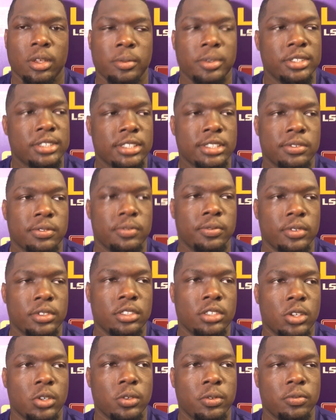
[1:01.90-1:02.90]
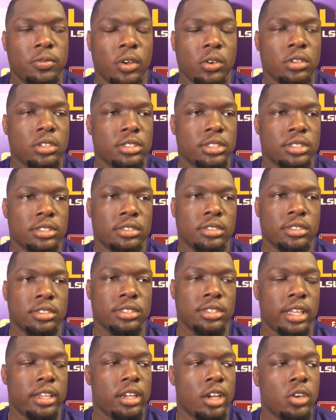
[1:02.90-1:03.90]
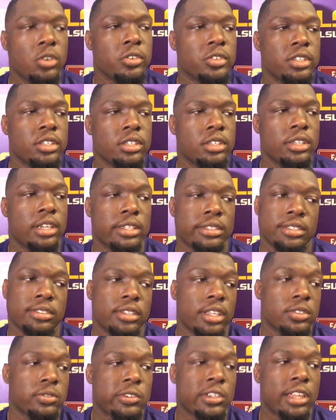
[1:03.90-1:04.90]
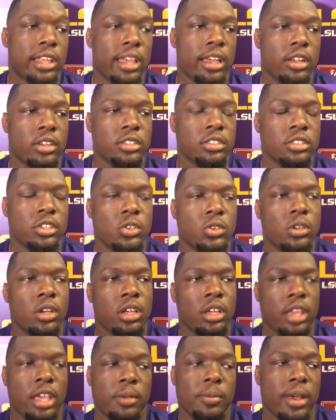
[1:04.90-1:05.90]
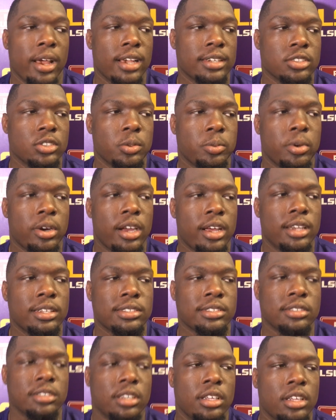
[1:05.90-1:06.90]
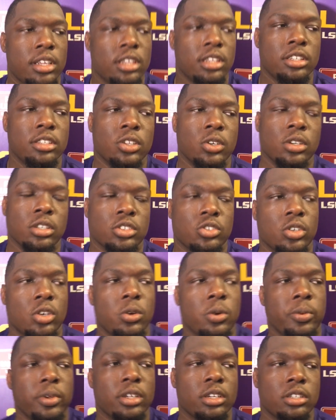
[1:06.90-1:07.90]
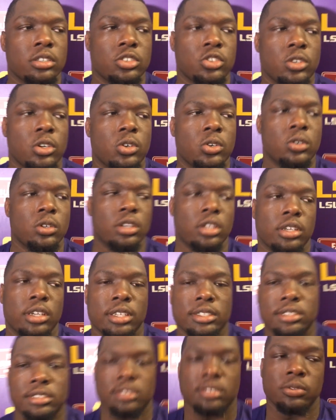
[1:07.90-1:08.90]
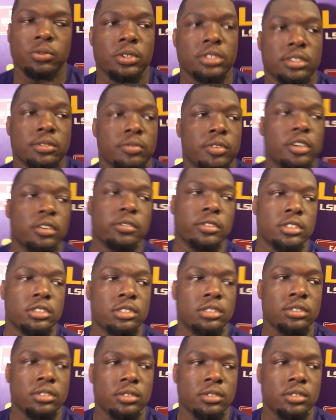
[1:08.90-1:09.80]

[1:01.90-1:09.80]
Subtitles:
I mean, just, you know, focus and stay hungry. That's really how, you know, keep eyes on the prize and, you know, control, and that's what's in front of us.